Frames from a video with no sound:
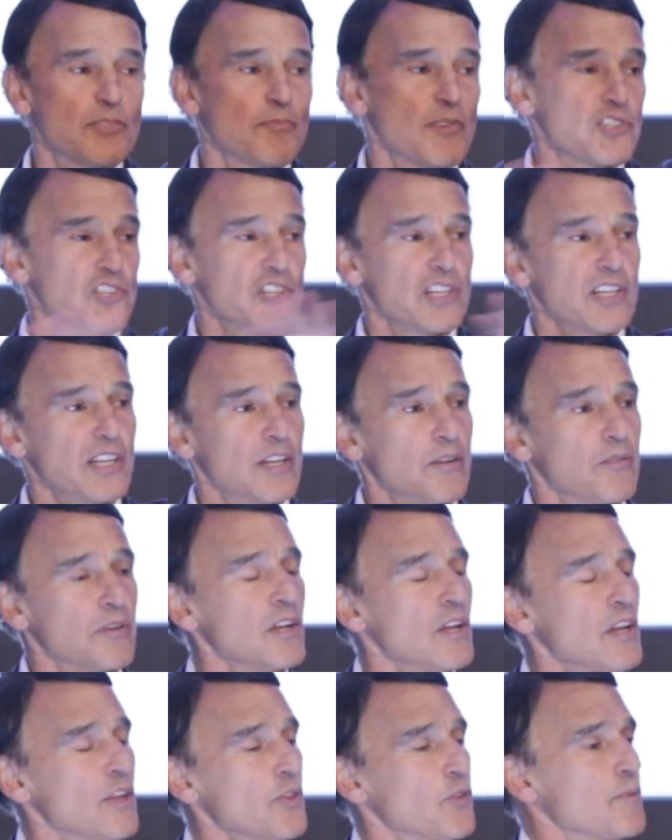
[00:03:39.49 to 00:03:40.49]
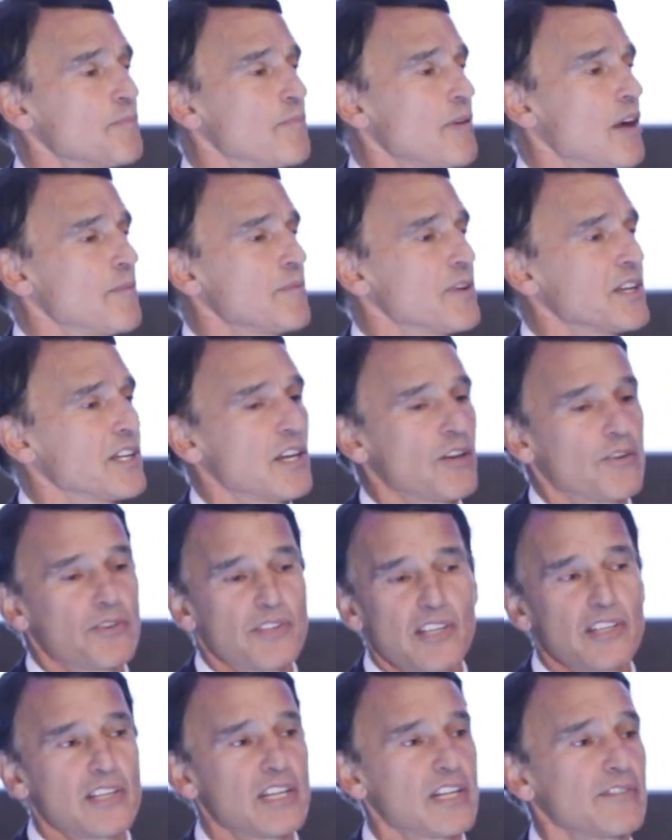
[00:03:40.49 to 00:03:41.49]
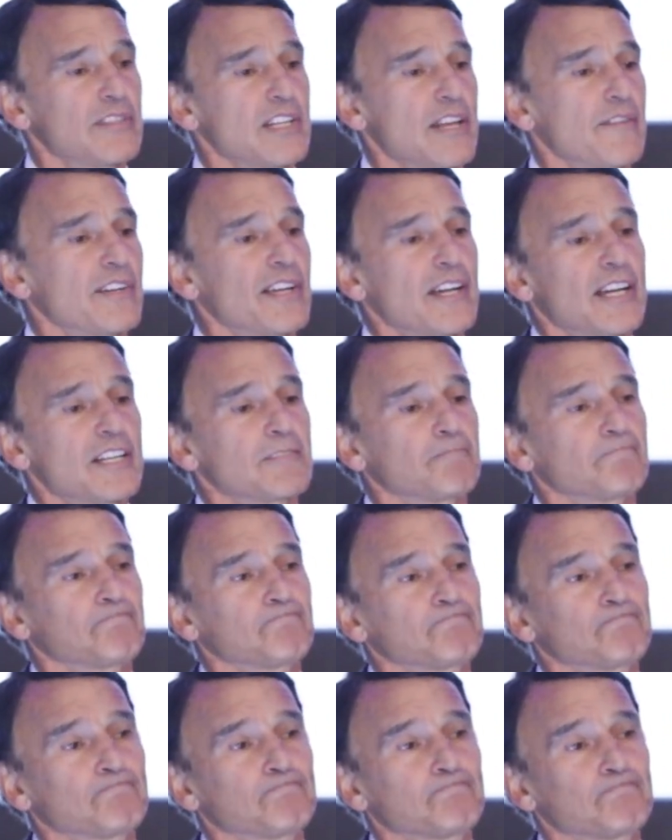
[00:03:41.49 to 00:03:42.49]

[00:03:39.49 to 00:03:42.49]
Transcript: and specialty care thought primary care, and they never got it.